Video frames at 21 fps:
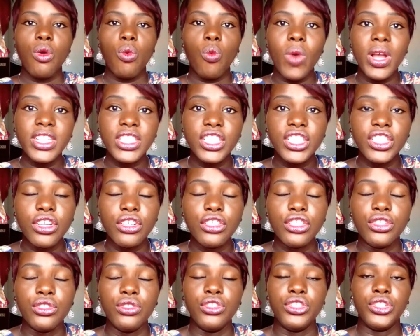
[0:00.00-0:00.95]

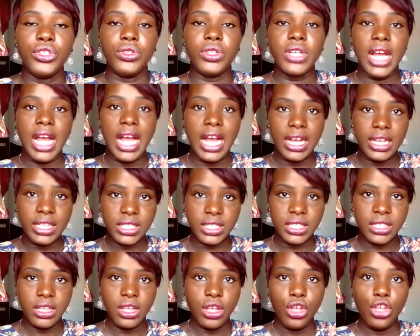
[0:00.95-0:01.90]
questions you should
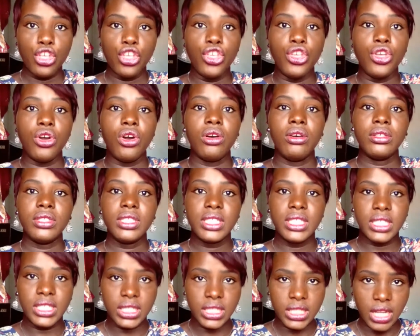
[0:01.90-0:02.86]
ask
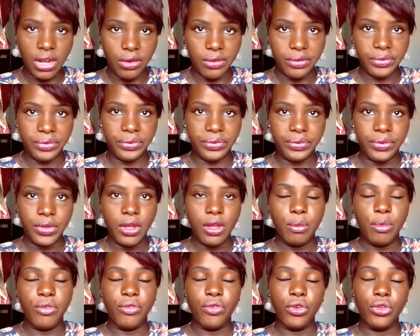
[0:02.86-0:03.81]
yourself
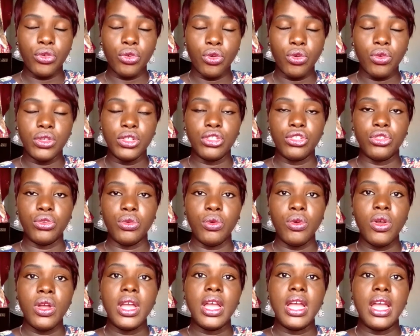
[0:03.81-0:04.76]
before you go into
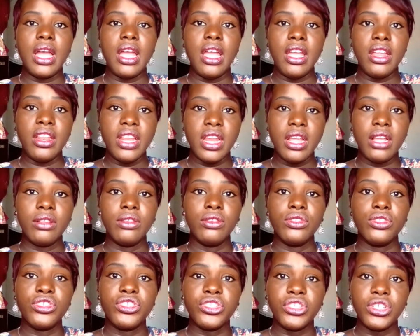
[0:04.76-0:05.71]
any
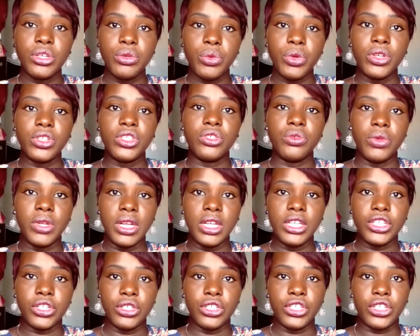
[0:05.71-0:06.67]
serious
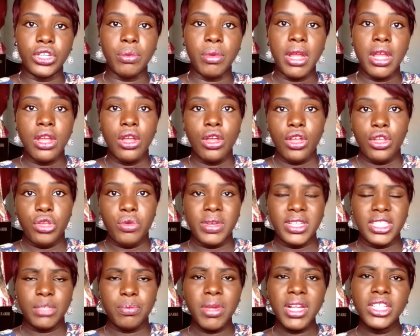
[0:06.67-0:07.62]
relationship. You
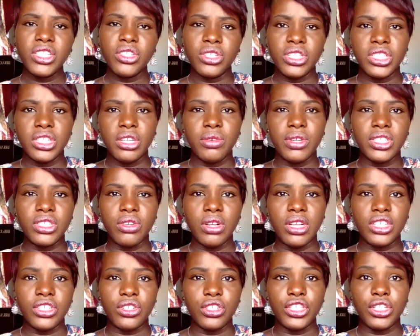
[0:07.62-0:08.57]
expect your serious
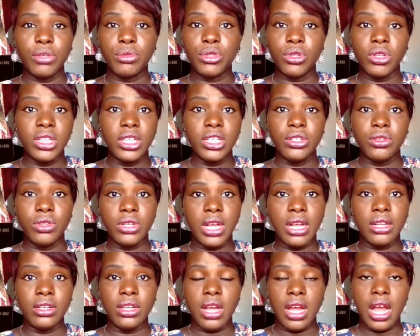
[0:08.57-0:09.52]
relationship to lead you
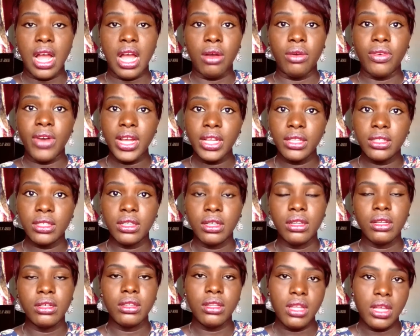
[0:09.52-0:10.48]
down the aisle, right?
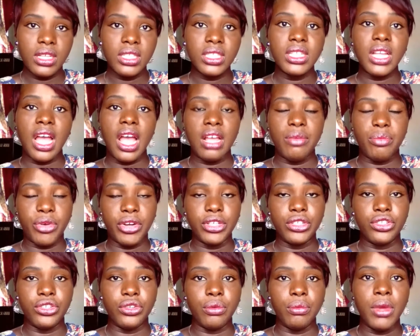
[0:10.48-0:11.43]
Yes, I
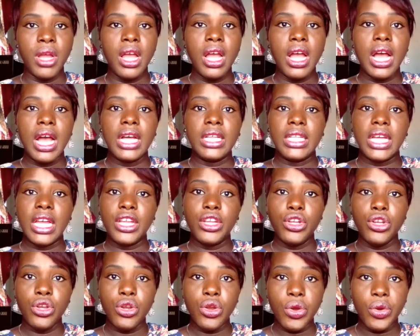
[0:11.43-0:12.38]
presume. And
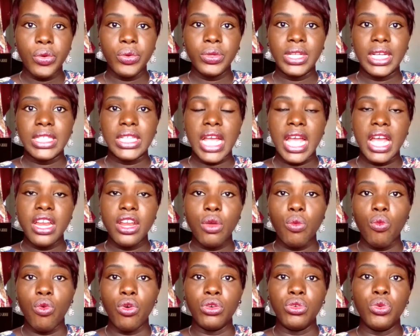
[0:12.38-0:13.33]
I know that
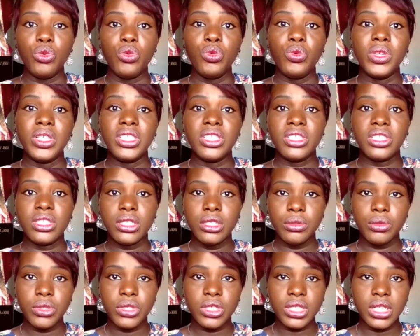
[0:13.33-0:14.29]
anyone who is
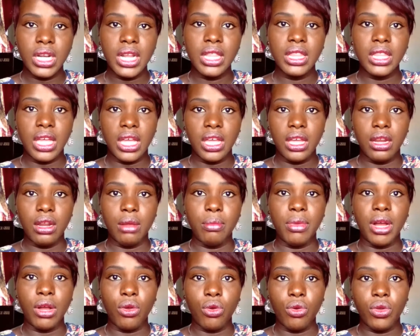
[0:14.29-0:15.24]
seriously thinking
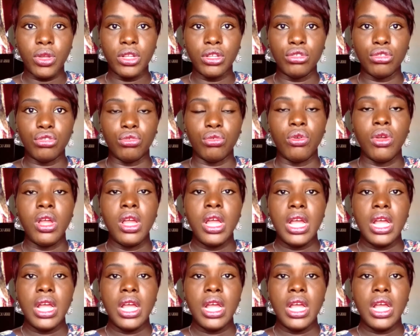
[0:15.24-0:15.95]
about going into